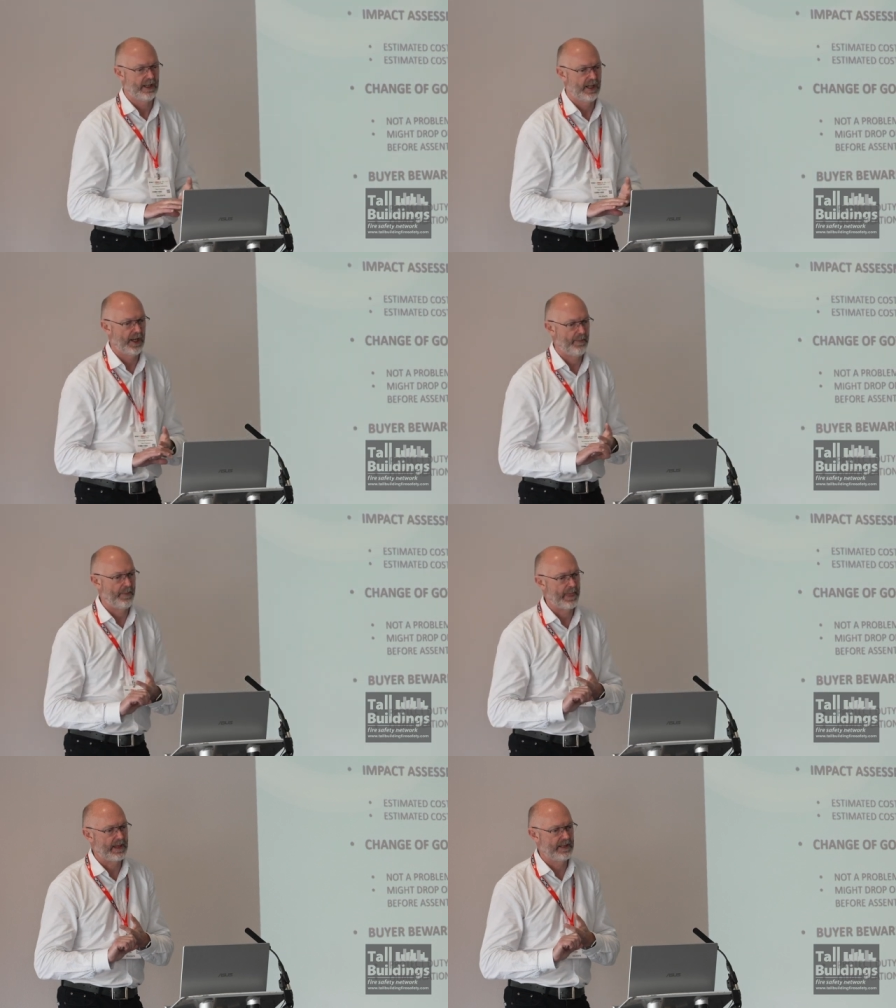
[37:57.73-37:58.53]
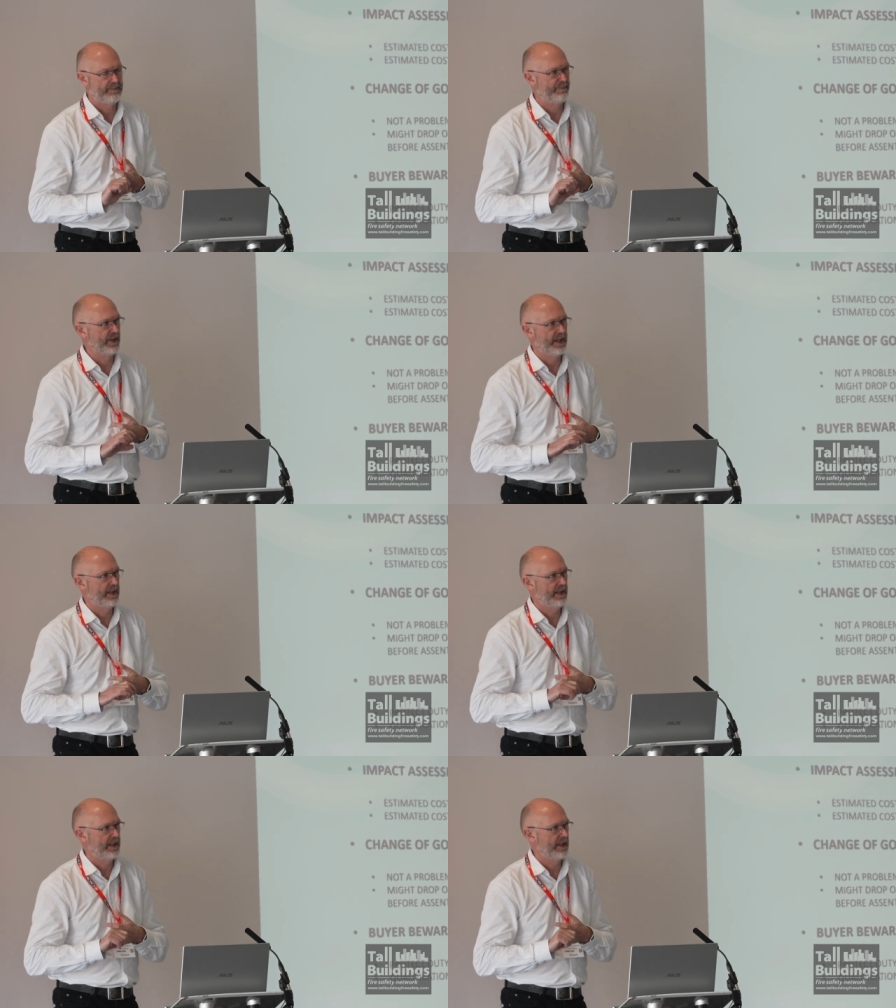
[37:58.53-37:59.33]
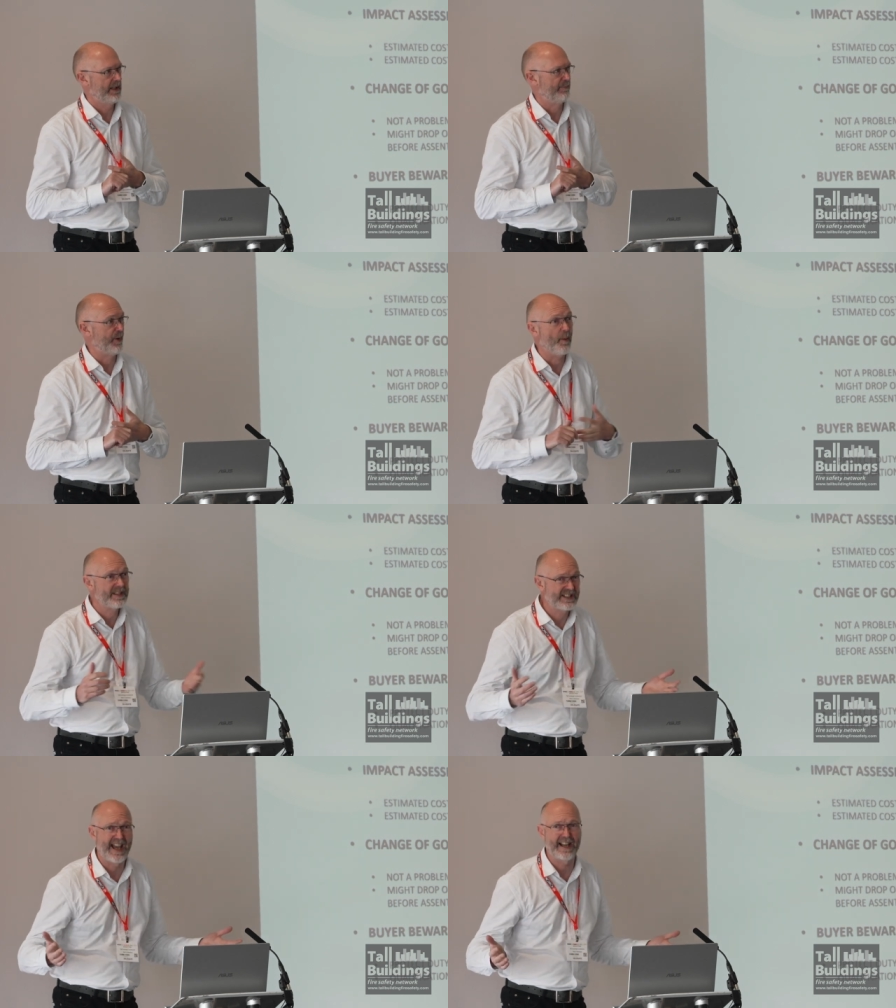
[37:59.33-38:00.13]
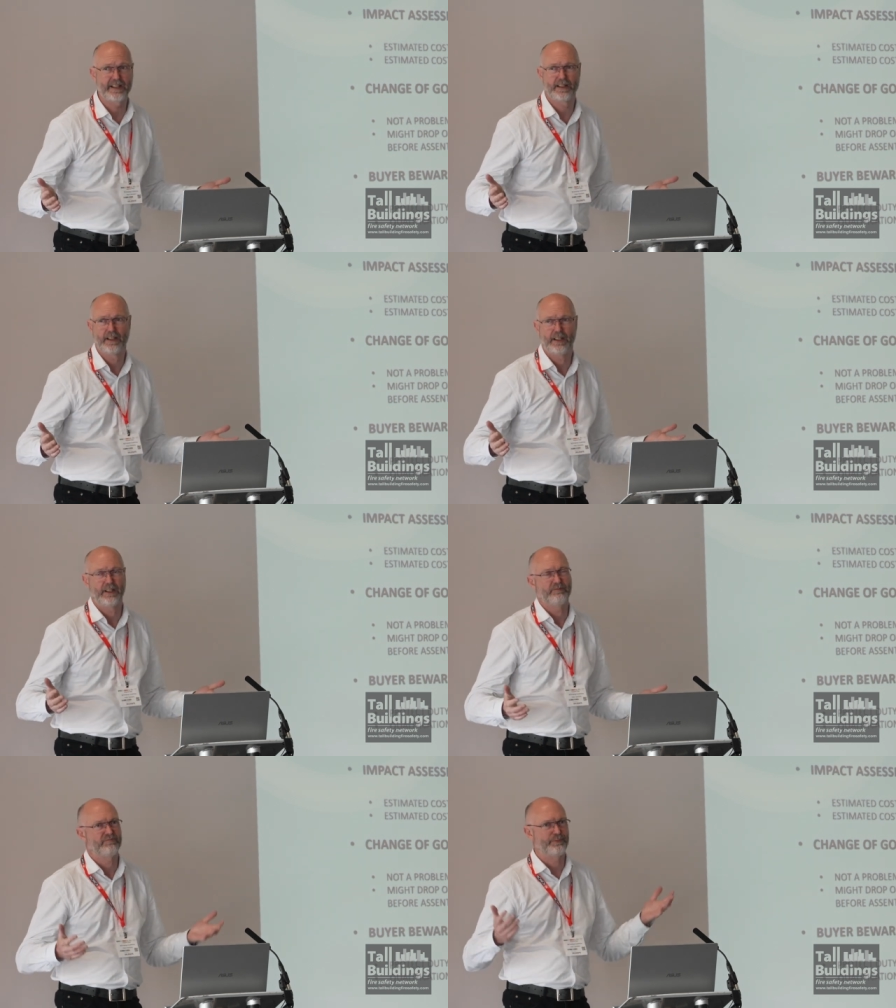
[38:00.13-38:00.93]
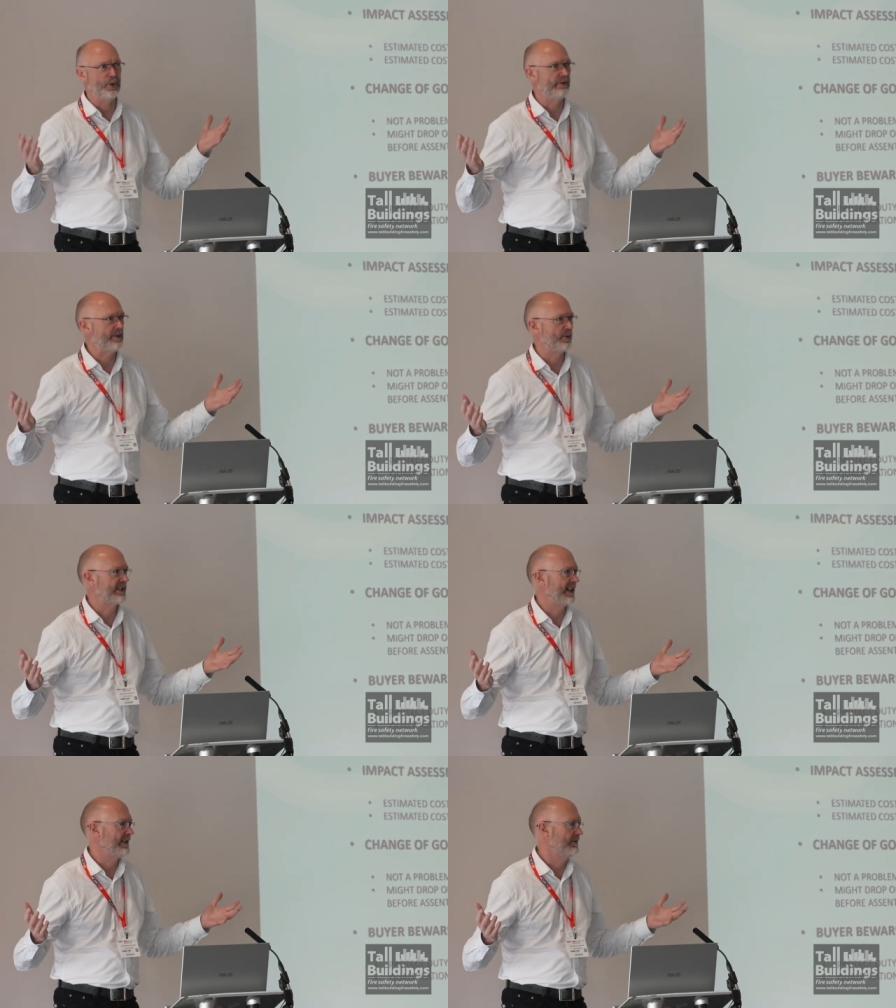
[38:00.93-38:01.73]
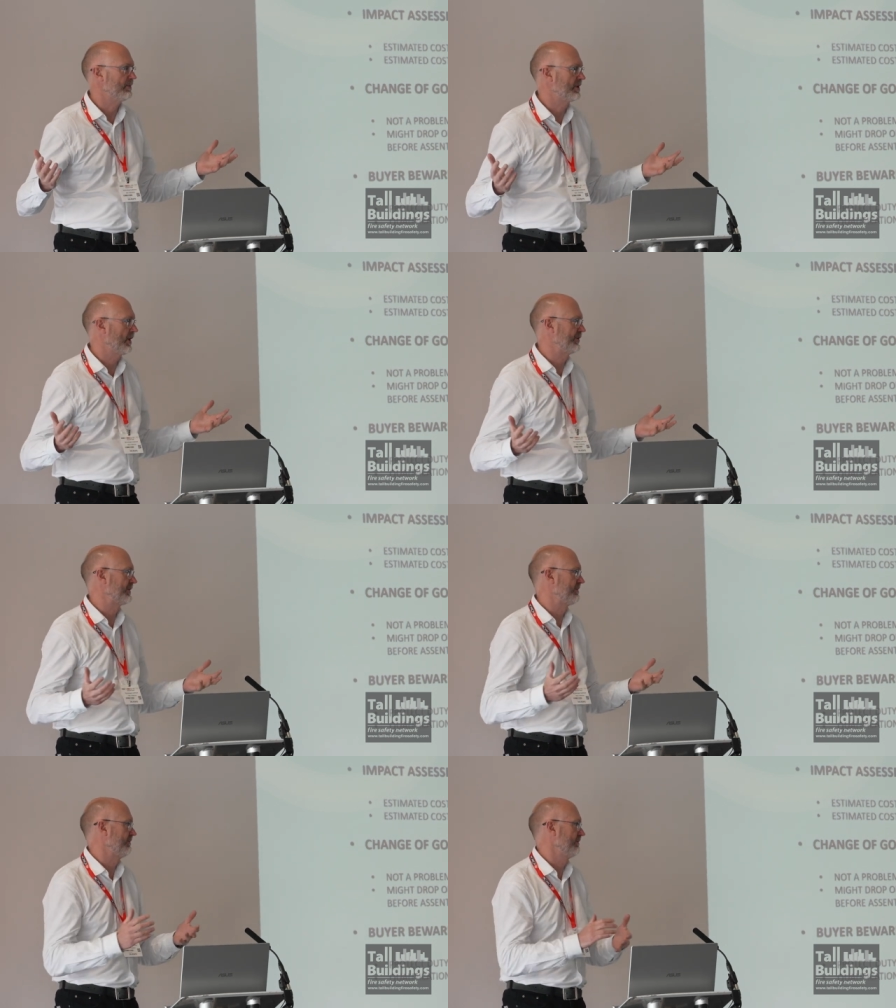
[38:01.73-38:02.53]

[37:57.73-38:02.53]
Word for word: Um, but a, a, a, bomb attack, Pool Re will tell you, will cost